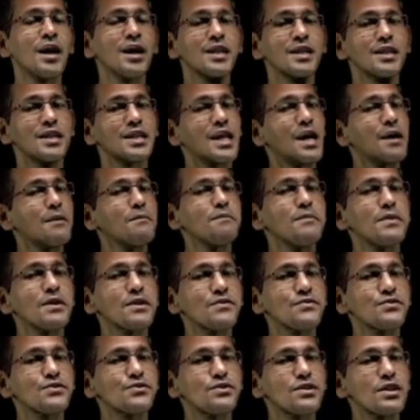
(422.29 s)
number
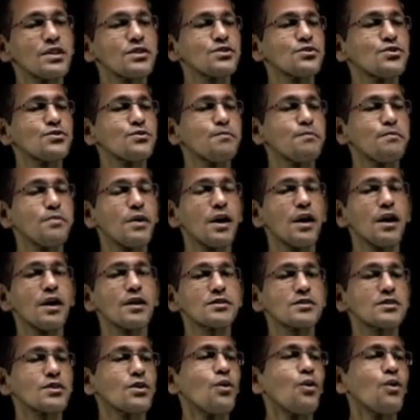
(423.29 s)
of students who
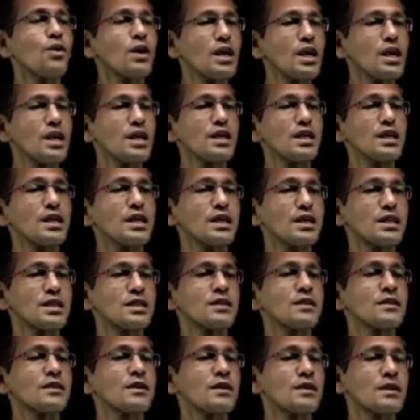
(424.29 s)
passed only
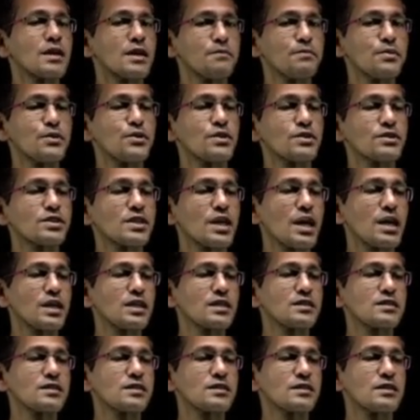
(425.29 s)
in computer
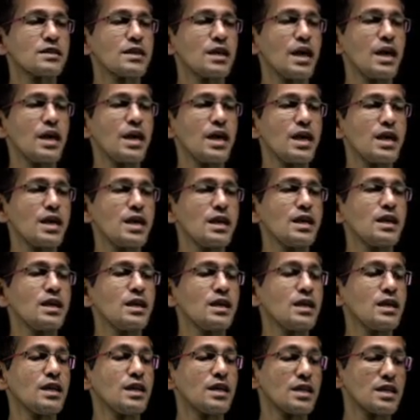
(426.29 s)
science A
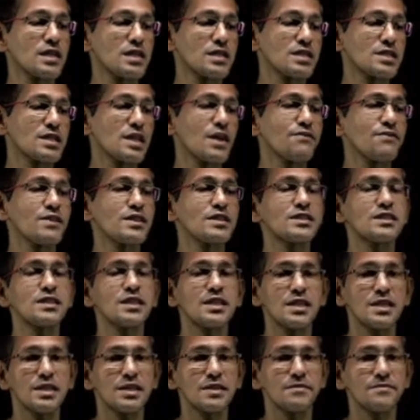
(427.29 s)
is
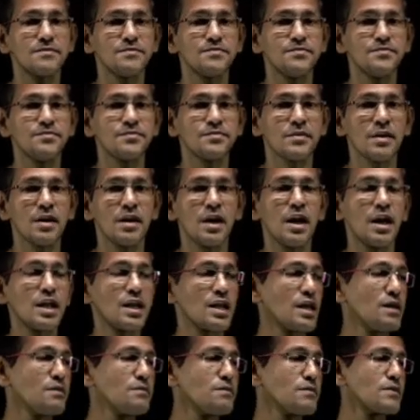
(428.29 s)
17.
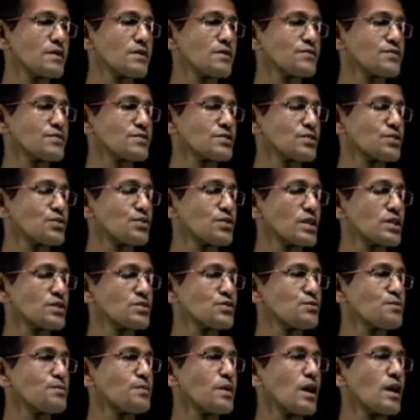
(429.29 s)
Number of students
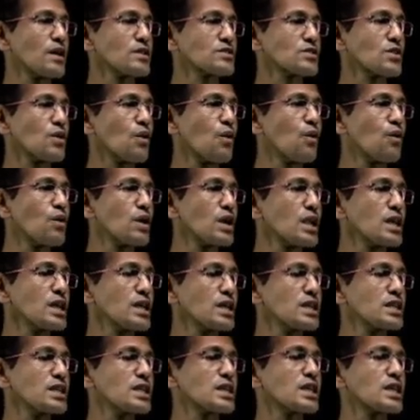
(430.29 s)
who passed
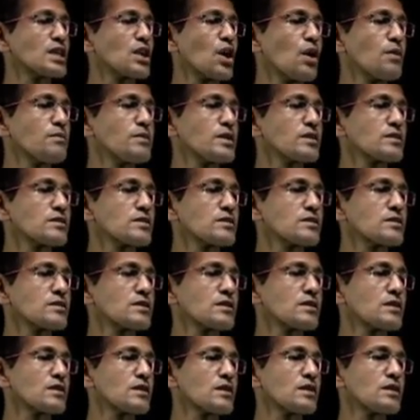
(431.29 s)
only in economics,
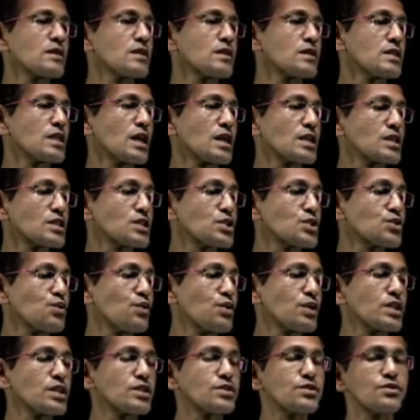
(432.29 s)
that is
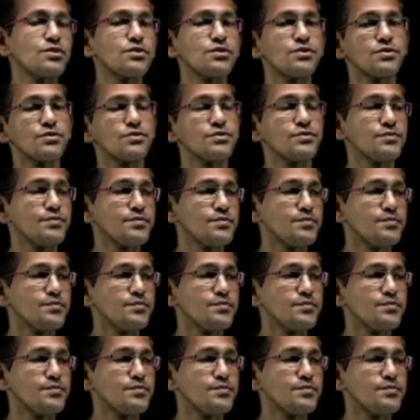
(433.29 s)
22.